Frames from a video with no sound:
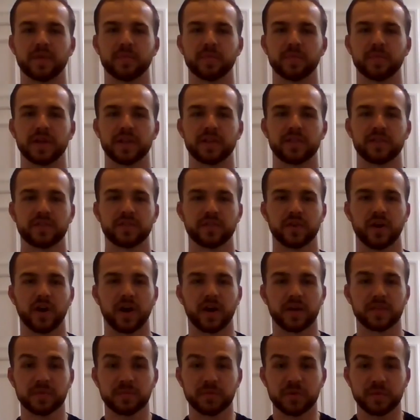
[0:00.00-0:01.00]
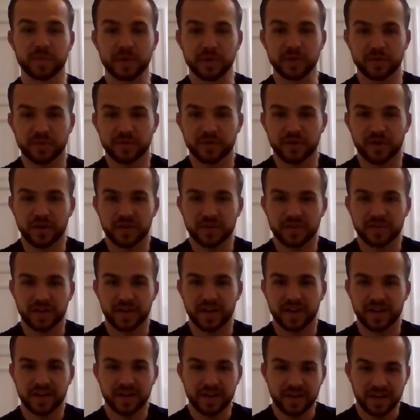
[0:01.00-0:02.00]
It's awesome to be with you all
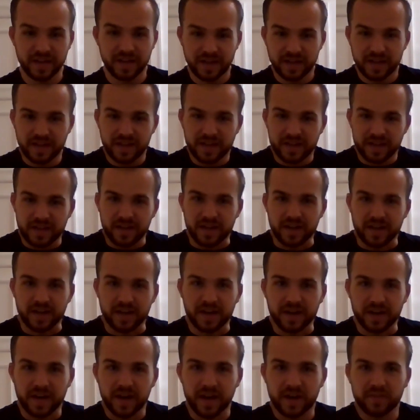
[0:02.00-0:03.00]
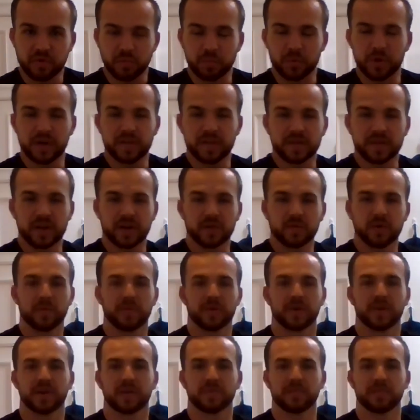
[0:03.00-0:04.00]
today. Kind of a breakdown of what
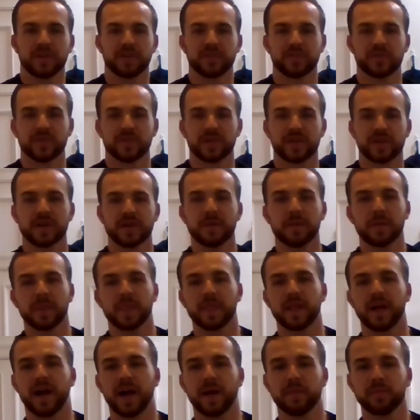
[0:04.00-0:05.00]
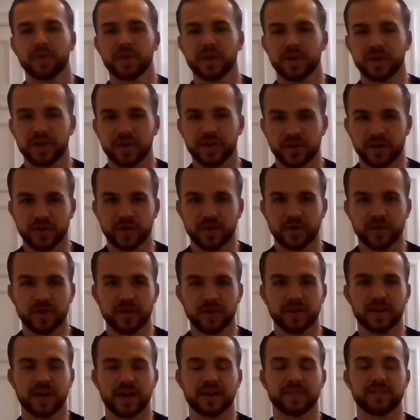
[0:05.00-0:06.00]
we're going to be doing. I'm going to
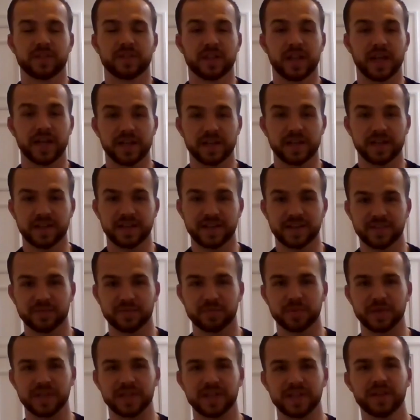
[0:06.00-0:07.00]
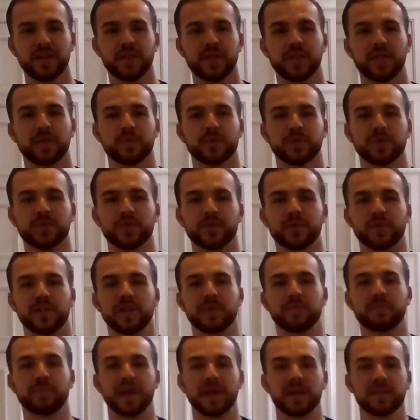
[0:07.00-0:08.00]
go kind of lightning speed through the
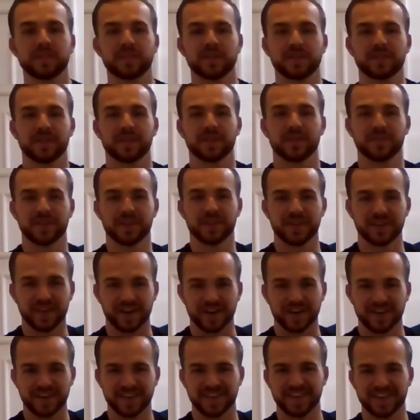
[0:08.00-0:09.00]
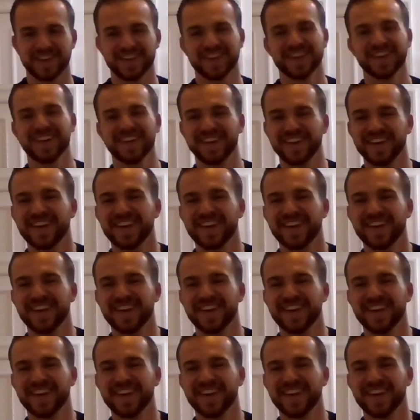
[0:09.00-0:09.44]
basics of conducting.